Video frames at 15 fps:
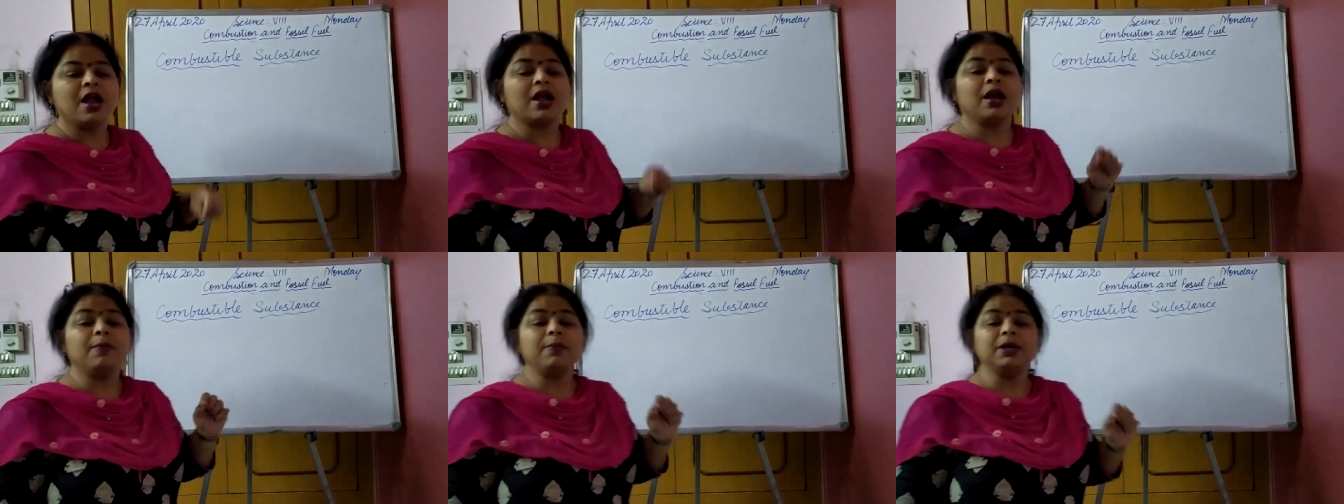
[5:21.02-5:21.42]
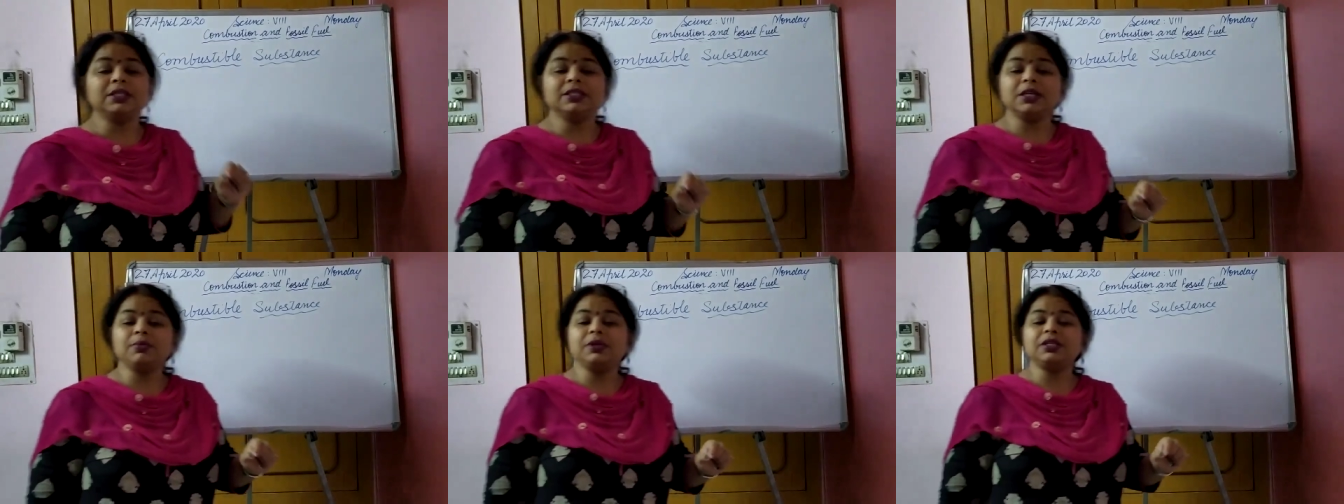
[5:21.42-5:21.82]

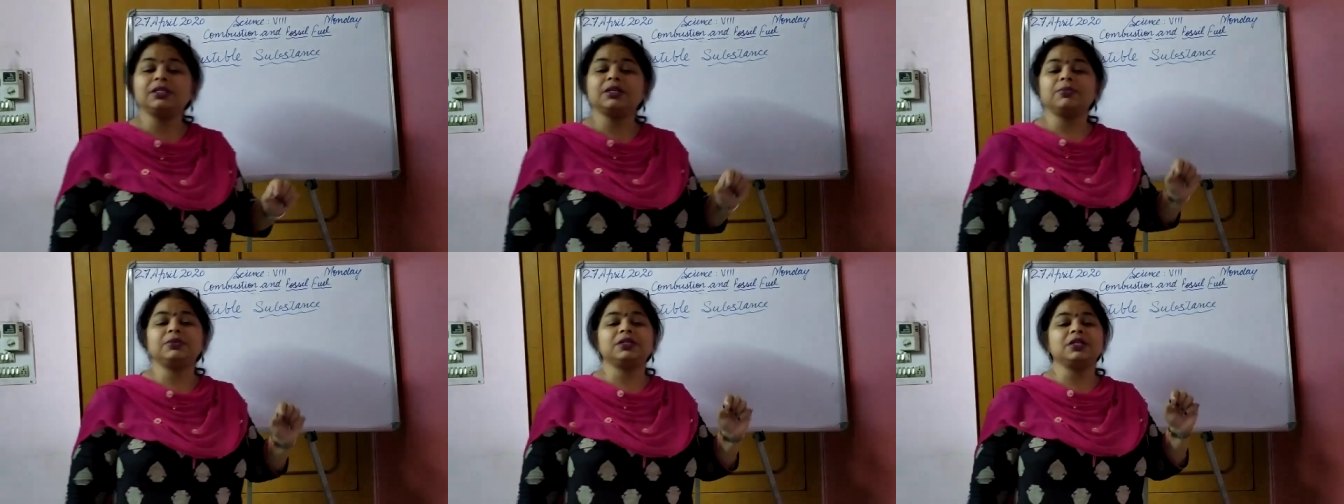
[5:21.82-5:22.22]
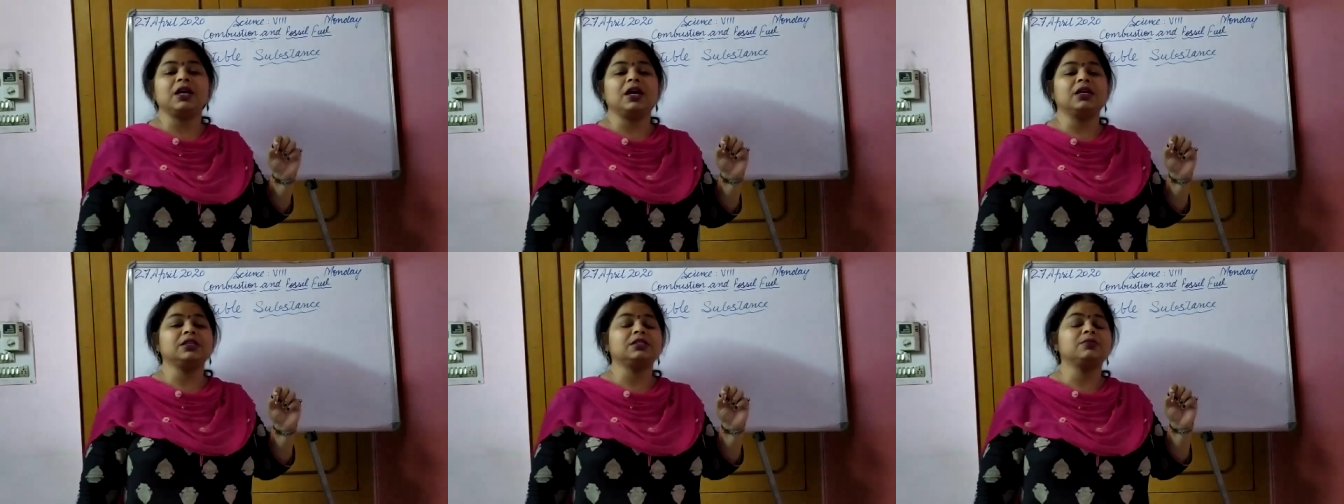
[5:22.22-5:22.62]
Combustible
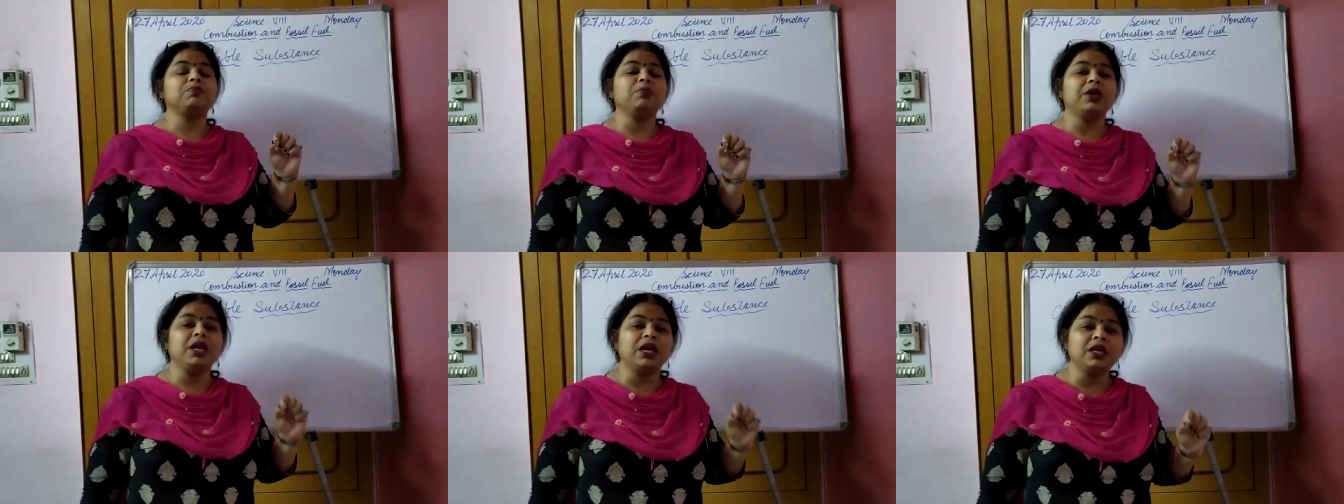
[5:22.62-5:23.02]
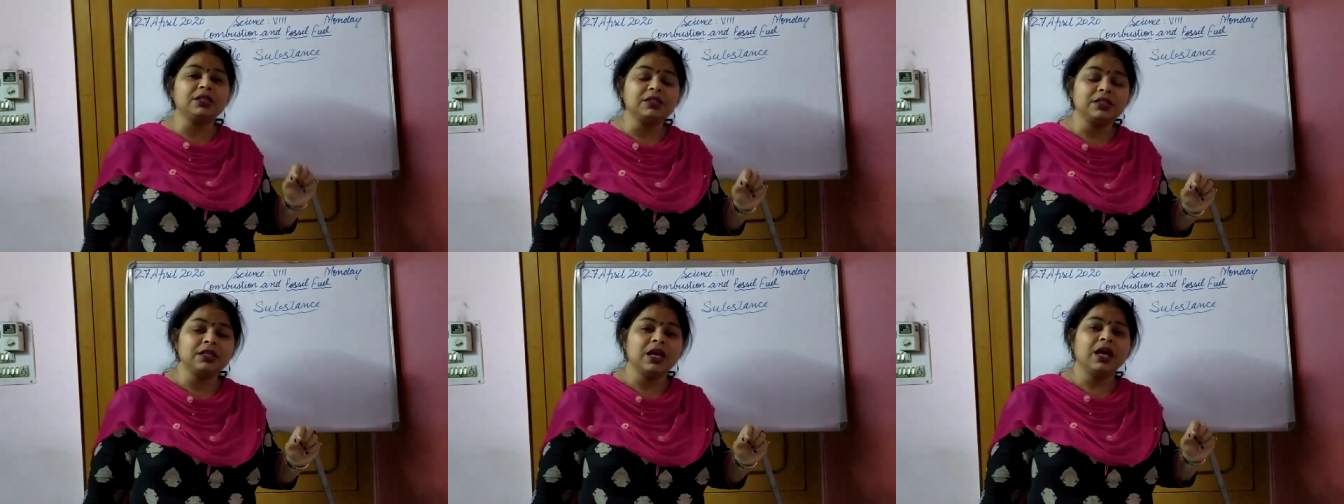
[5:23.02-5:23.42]
substance
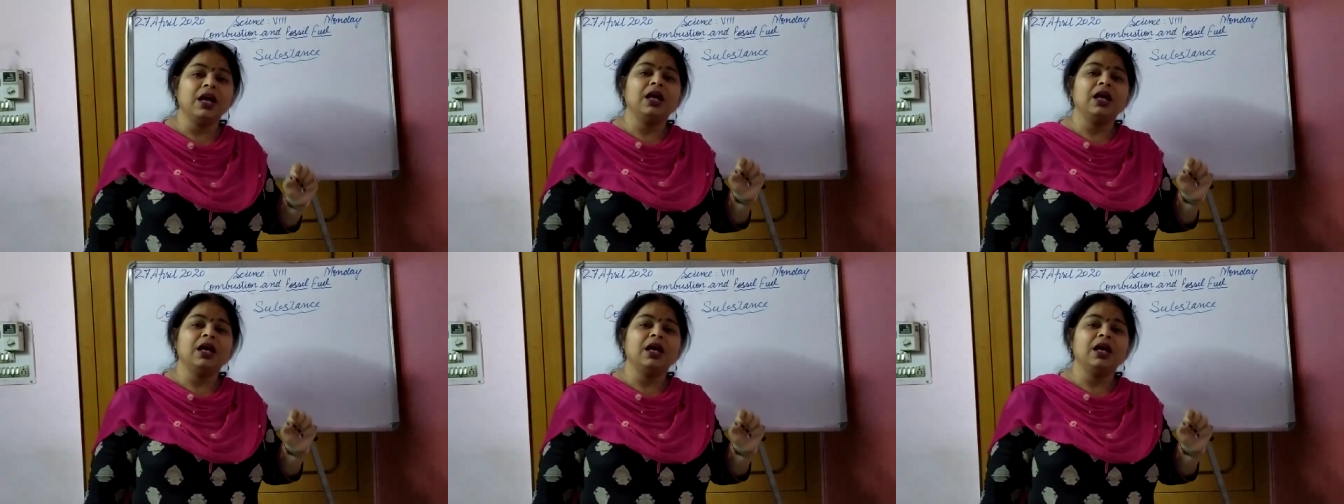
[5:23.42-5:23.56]
means